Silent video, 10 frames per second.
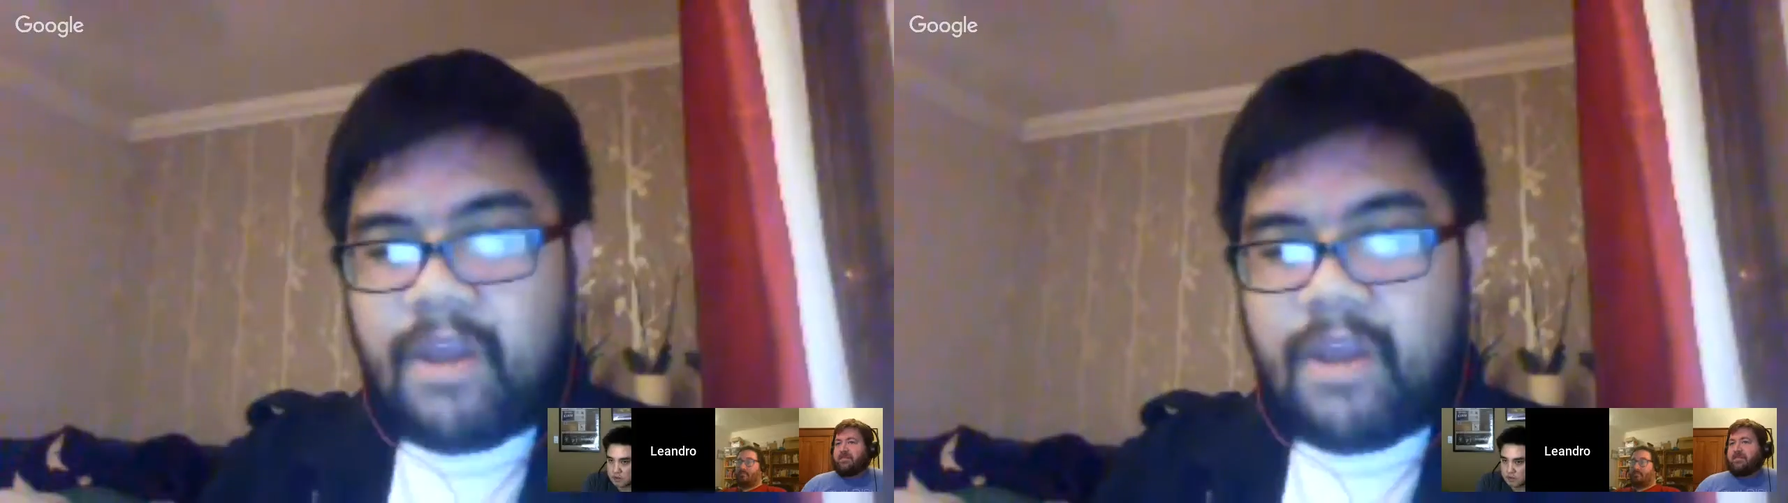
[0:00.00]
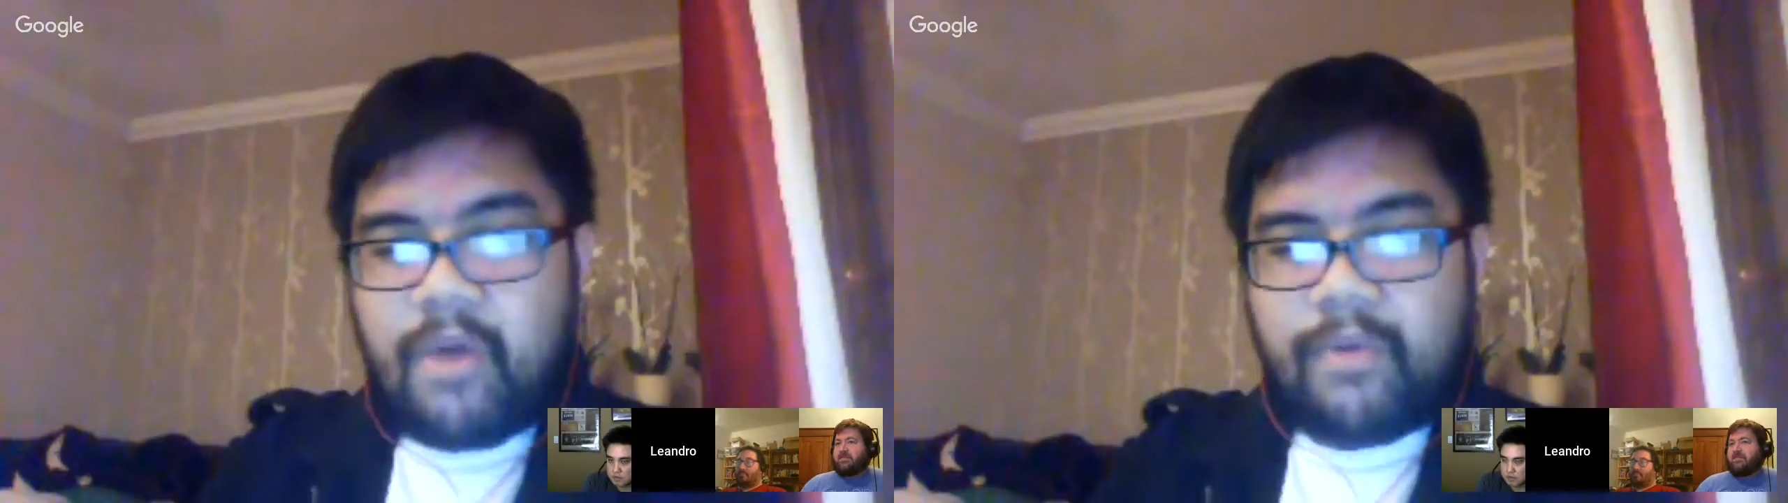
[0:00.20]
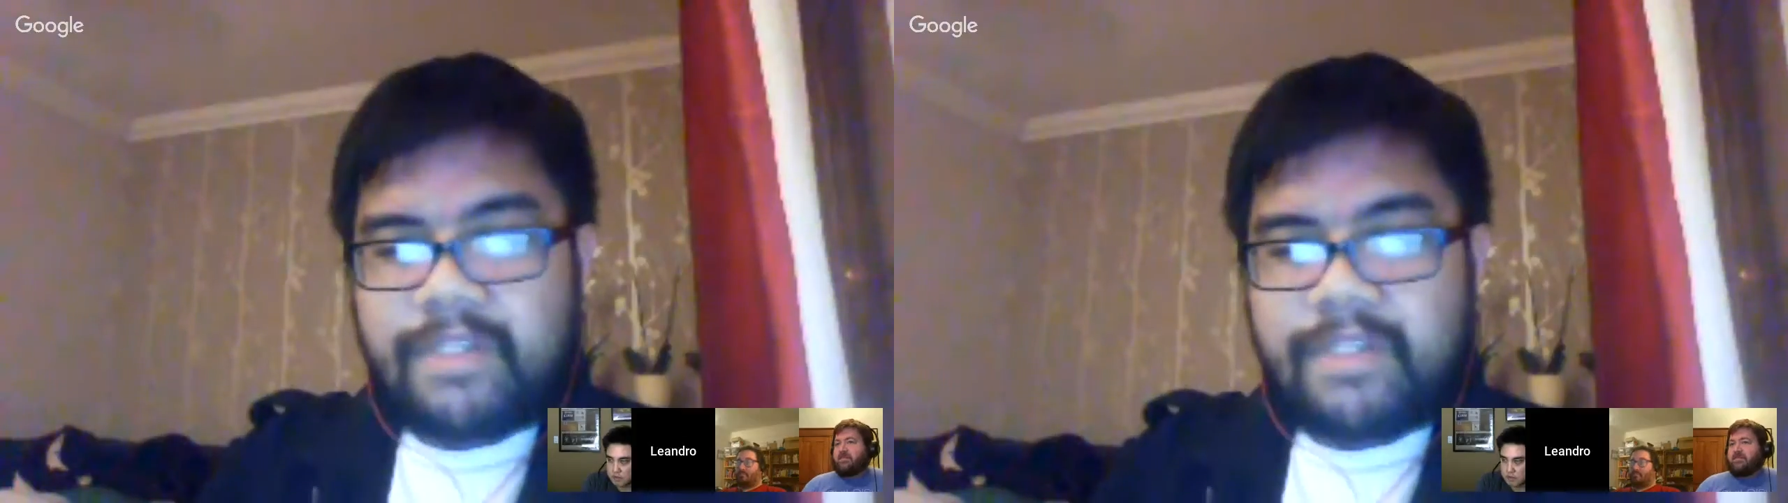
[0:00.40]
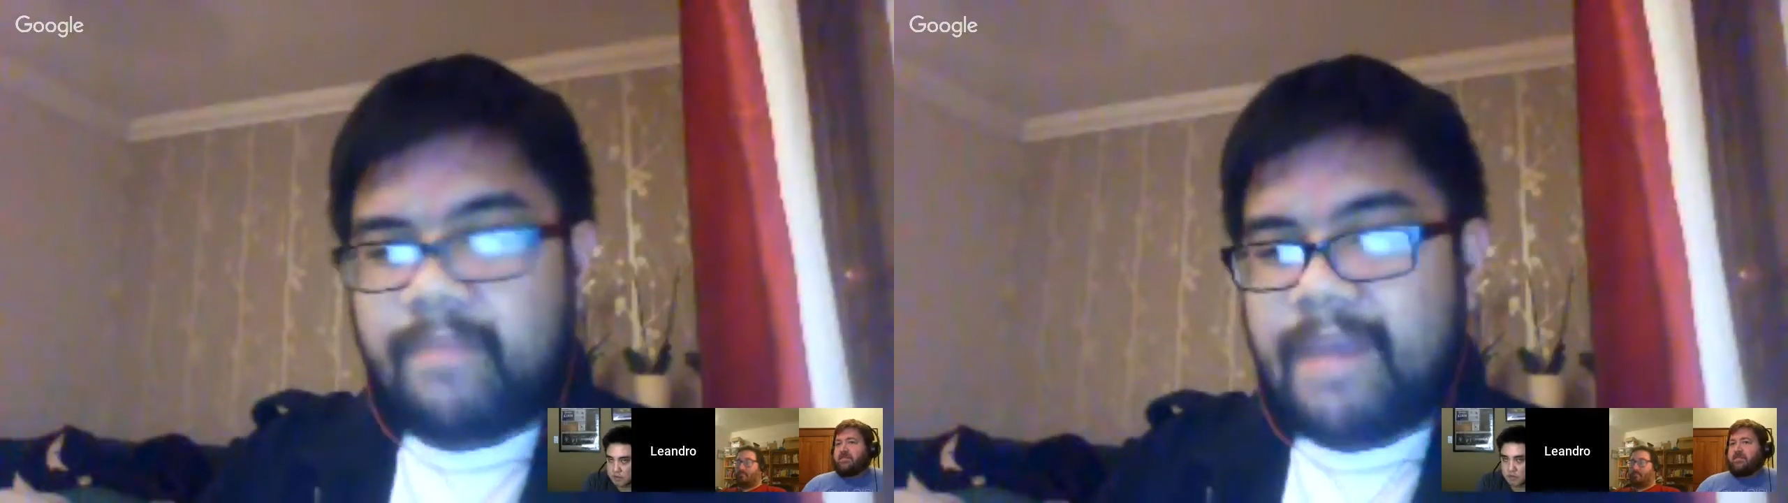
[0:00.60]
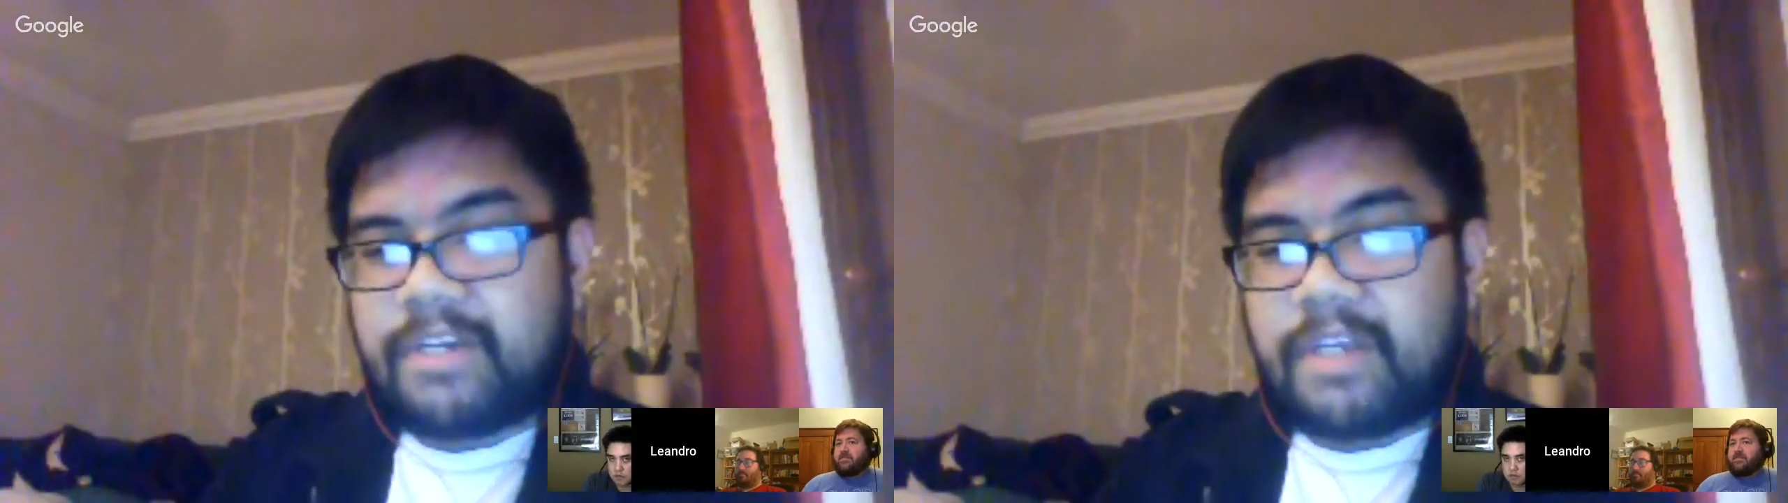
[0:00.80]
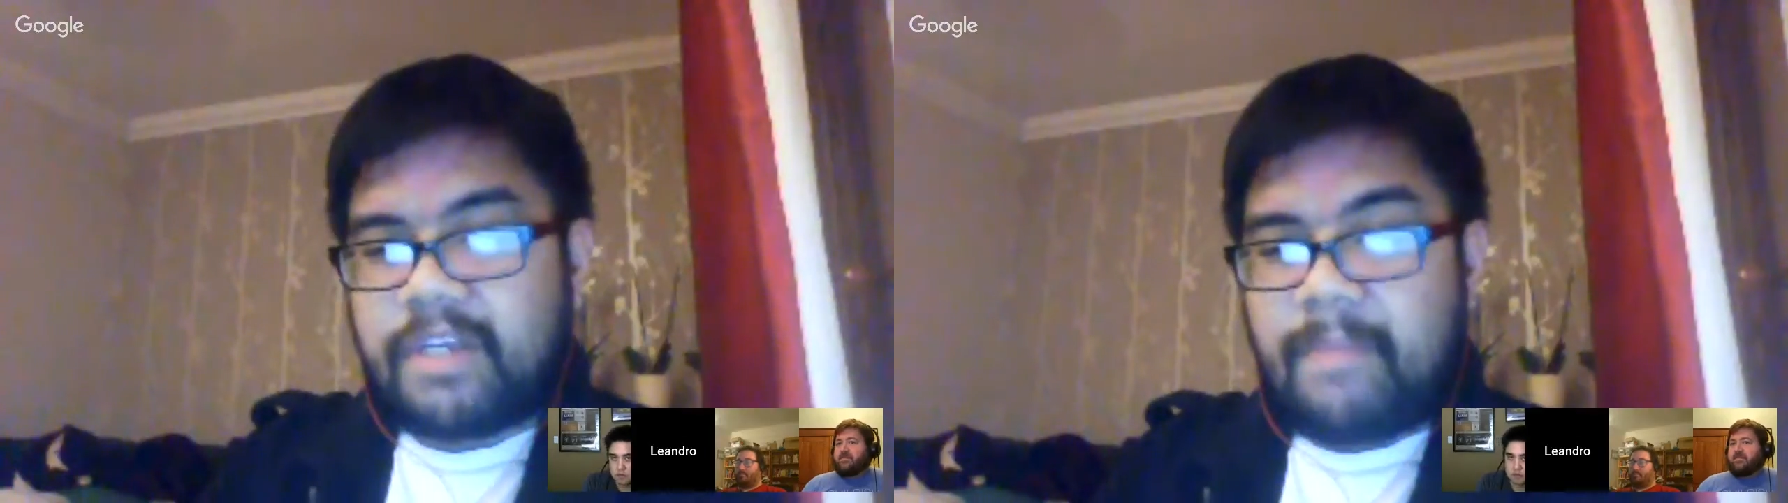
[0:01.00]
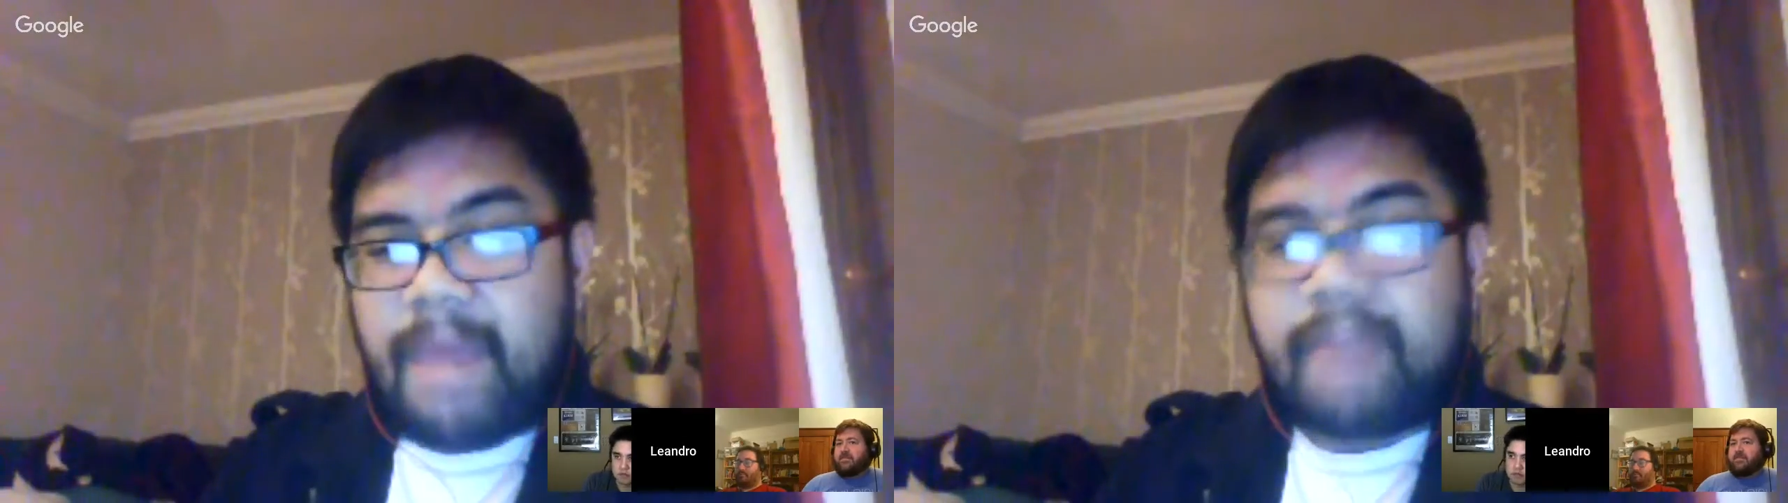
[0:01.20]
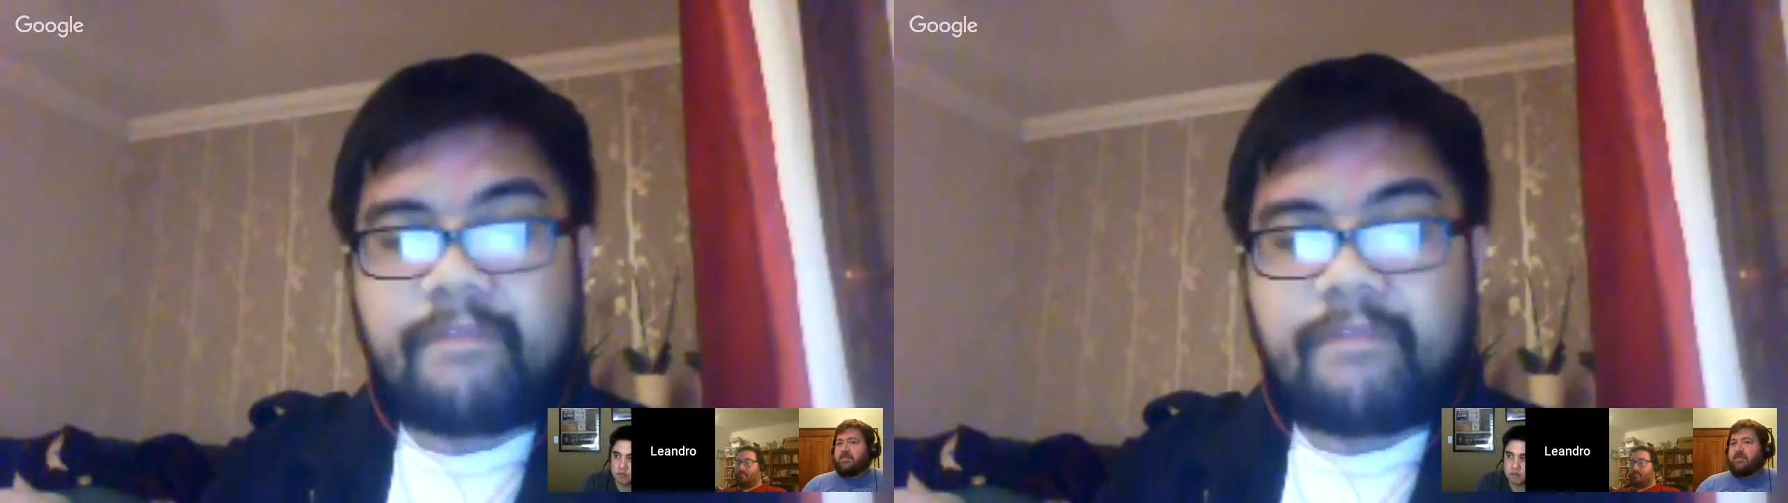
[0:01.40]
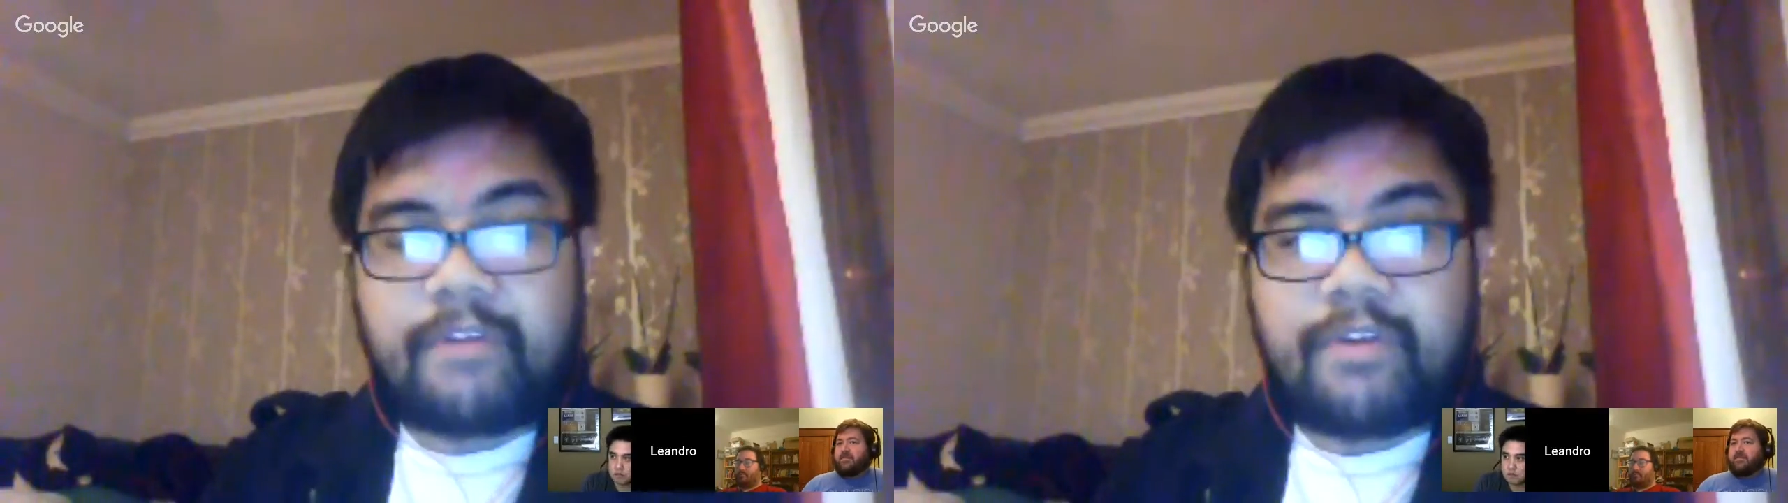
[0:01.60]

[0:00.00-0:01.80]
What does the magic demand for